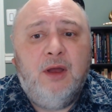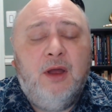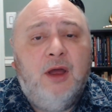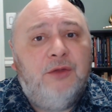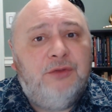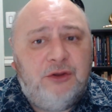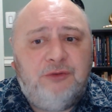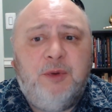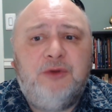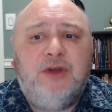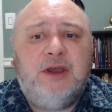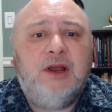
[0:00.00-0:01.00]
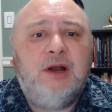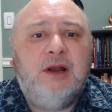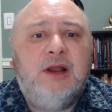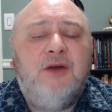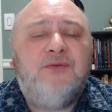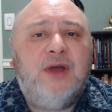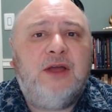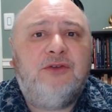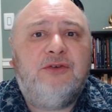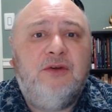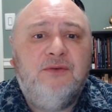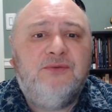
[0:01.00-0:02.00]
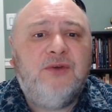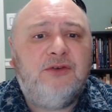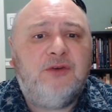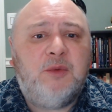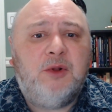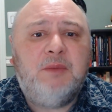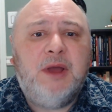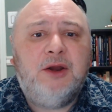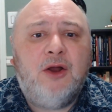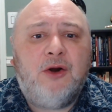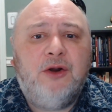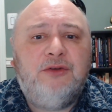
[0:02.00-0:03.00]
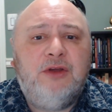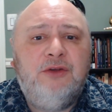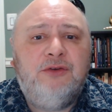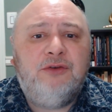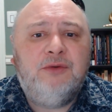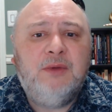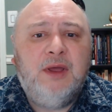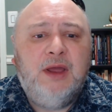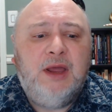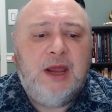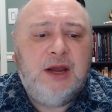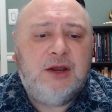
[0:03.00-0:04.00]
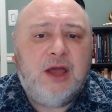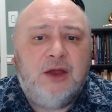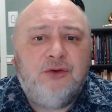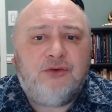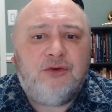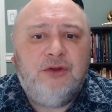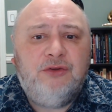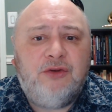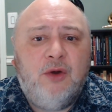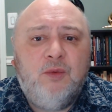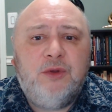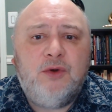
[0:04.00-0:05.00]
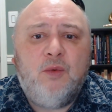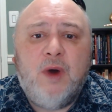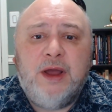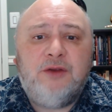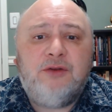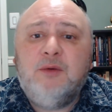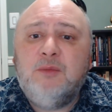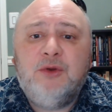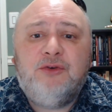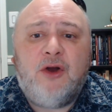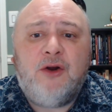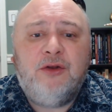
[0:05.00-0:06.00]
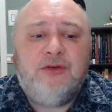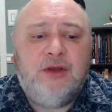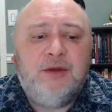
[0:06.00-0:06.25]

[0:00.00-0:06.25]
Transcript: This particularly affects visible minorities in countries with a white majority.